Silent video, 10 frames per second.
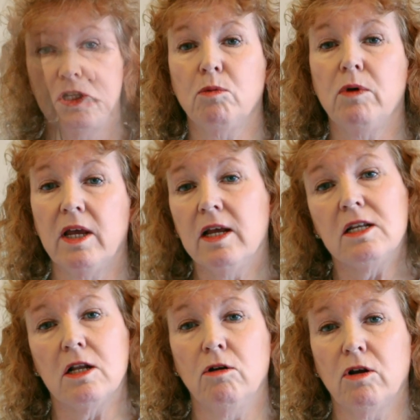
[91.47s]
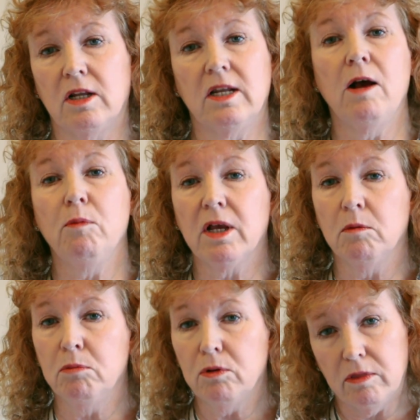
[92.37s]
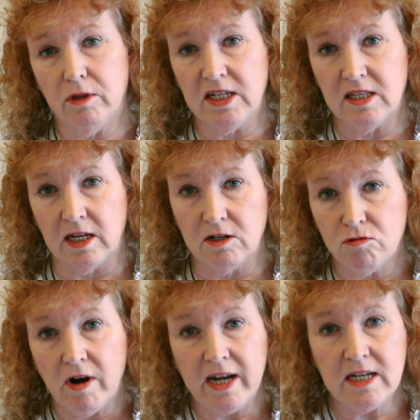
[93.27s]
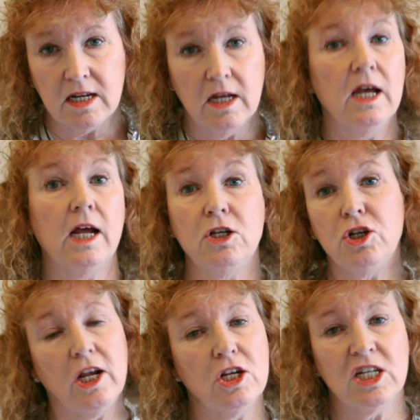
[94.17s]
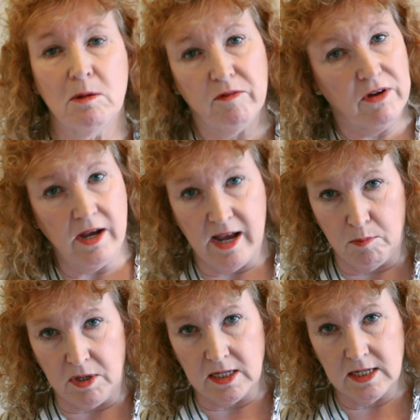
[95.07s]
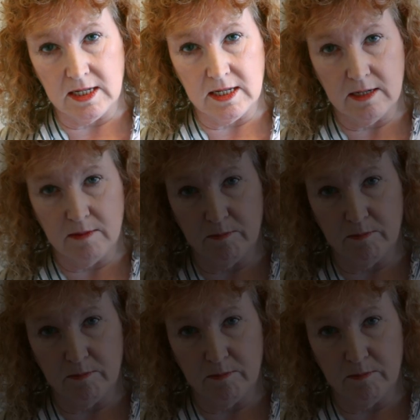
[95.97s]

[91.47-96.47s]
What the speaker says: So we're here to look at how we can put these things right and change some of our habits.